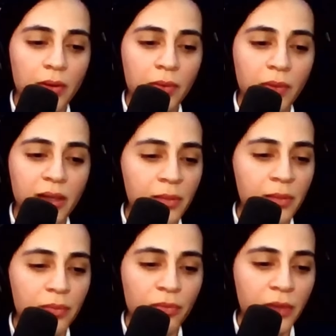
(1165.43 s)
with
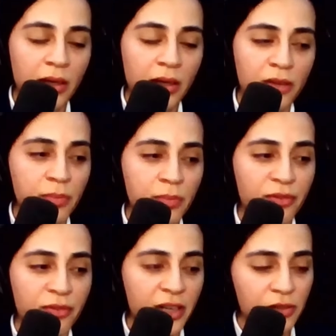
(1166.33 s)
a lot of
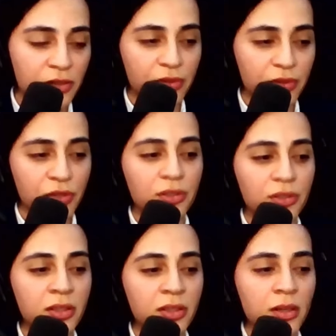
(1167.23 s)
imperfections for
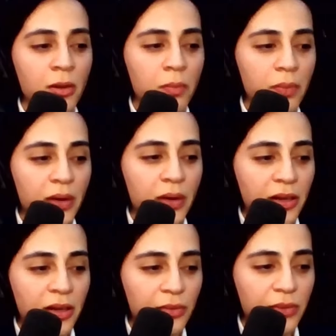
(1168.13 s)
sure,
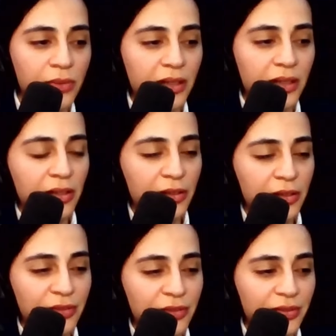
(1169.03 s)
but with a lot
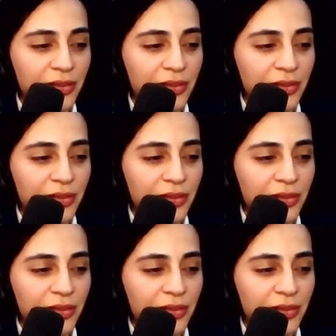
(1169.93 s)
of